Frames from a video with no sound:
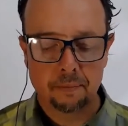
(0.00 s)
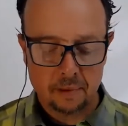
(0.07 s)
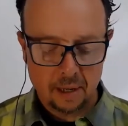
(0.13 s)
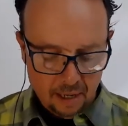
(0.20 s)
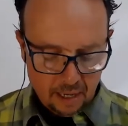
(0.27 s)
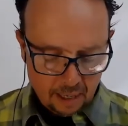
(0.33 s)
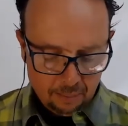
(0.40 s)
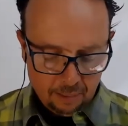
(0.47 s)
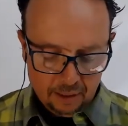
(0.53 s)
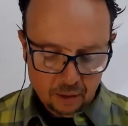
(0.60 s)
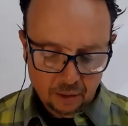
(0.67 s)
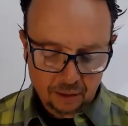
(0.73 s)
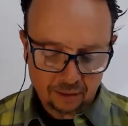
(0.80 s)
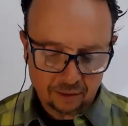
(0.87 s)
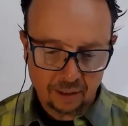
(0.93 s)
And you
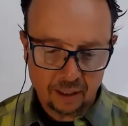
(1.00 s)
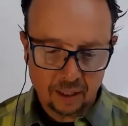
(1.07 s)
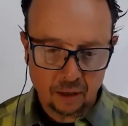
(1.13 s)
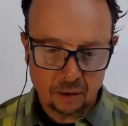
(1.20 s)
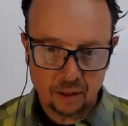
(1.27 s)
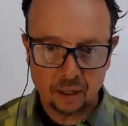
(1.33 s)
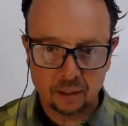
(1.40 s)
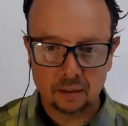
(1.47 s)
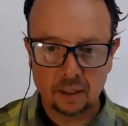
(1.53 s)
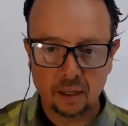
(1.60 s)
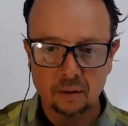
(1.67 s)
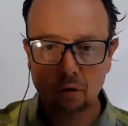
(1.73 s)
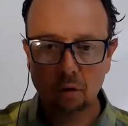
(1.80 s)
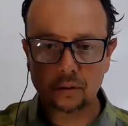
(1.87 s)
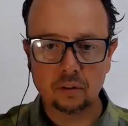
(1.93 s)
can see now that
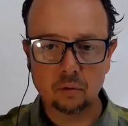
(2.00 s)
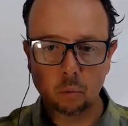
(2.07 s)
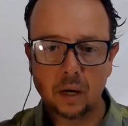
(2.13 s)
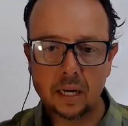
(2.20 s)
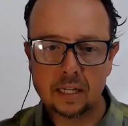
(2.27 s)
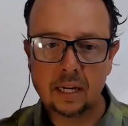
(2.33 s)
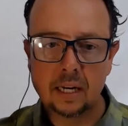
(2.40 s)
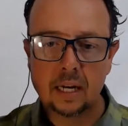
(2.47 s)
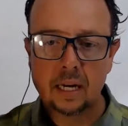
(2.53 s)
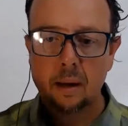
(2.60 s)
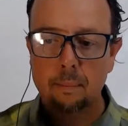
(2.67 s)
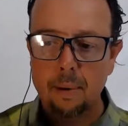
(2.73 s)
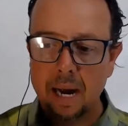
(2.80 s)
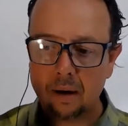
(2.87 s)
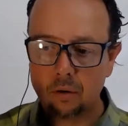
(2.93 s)
I've got this white
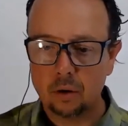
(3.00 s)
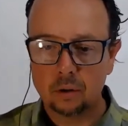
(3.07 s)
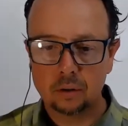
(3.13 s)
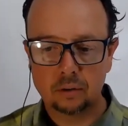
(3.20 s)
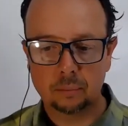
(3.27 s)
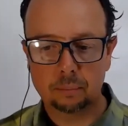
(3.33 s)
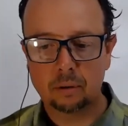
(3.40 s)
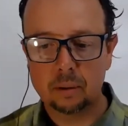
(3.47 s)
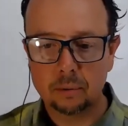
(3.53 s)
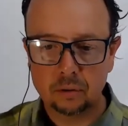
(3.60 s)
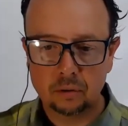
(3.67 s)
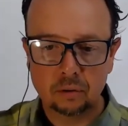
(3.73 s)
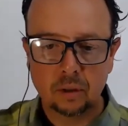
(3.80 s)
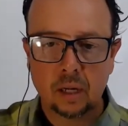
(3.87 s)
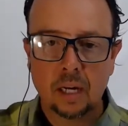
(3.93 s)
background. It's pretty
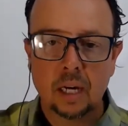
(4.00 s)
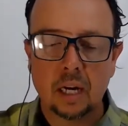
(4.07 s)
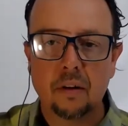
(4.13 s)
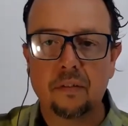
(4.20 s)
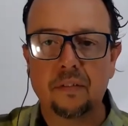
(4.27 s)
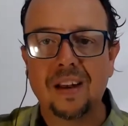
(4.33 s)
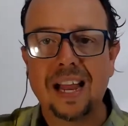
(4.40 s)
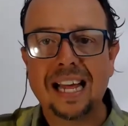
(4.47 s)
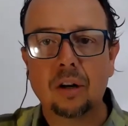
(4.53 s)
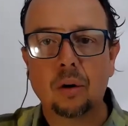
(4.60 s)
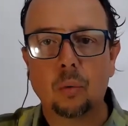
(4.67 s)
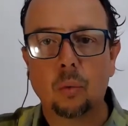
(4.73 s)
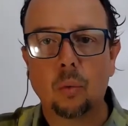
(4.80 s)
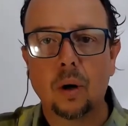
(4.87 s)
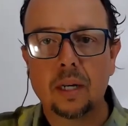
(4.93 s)
much a flat
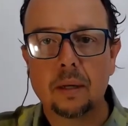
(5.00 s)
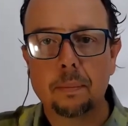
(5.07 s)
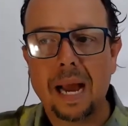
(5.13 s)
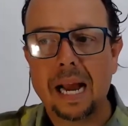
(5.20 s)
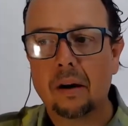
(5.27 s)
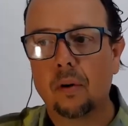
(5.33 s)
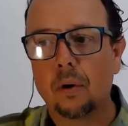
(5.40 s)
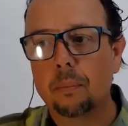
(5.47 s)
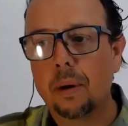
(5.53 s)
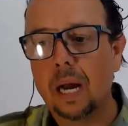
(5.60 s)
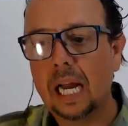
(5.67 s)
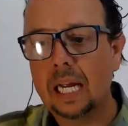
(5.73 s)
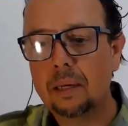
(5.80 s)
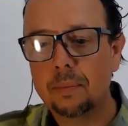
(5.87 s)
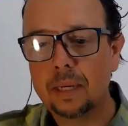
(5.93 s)
white background
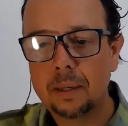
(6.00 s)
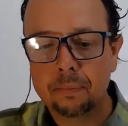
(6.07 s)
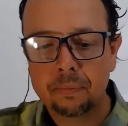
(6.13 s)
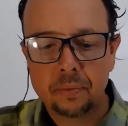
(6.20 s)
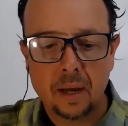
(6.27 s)
behind me.